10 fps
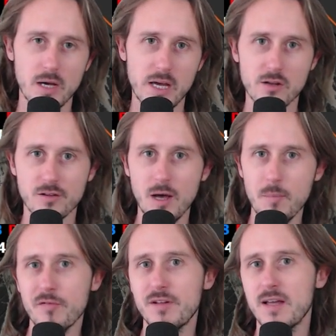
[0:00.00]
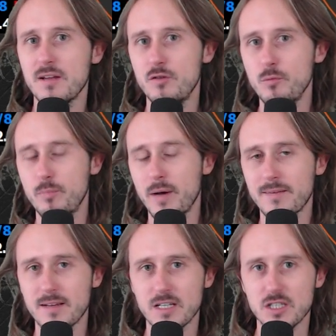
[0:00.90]
And on top of that, if you
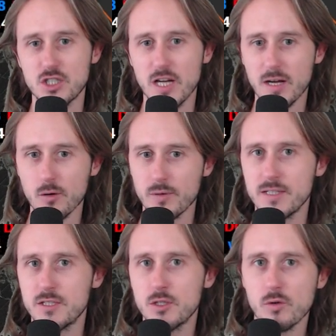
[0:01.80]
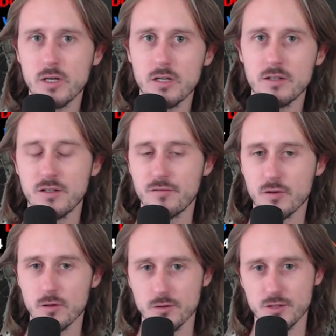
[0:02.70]
bet and get check raised, you're in a
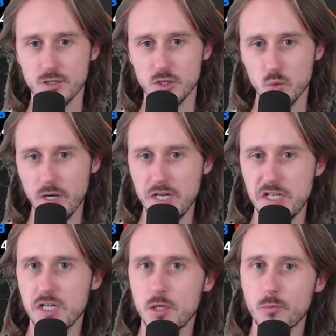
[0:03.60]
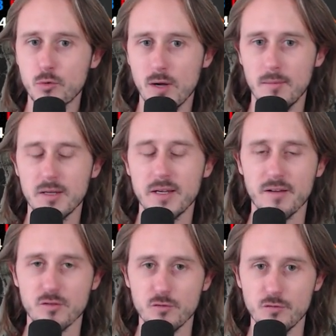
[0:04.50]
difficult situation and you probably
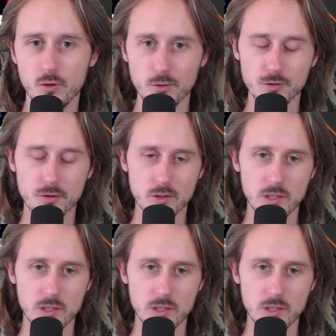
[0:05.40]
have to fold.